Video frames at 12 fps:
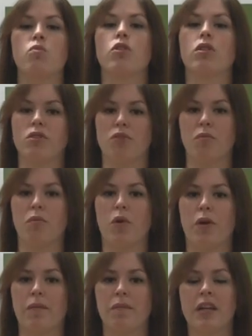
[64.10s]
inward a little
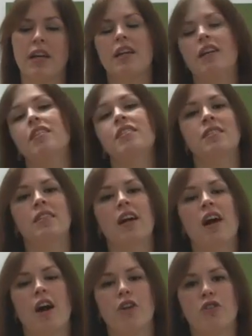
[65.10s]
more. Now this is in
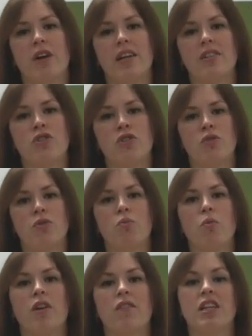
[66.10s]
contrast to
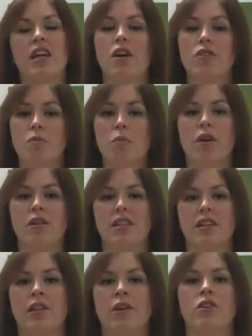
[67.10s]
one of the other bras
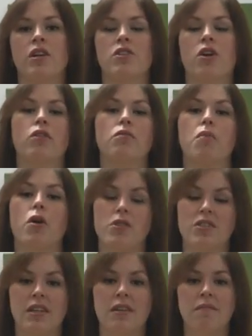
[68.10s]
that Cleo does called
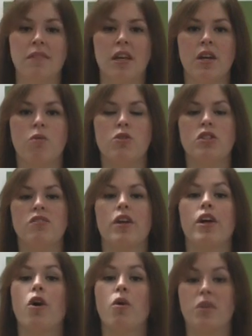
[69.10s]
Marcy, which is
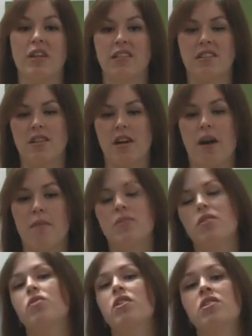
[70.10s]
very open at the top.
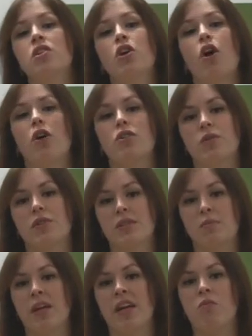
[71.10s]
So this could also
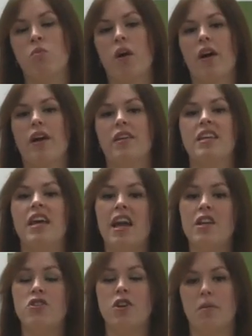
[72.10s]
explain why the
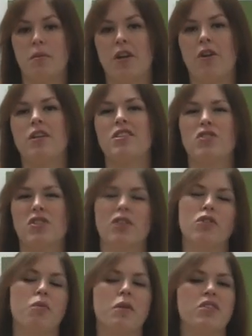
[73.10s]
H cup here is just a
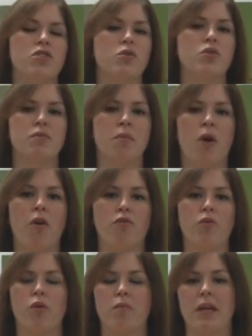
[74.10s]
little bit too small
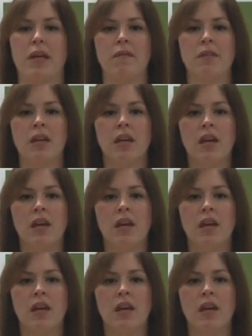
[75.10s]
for me.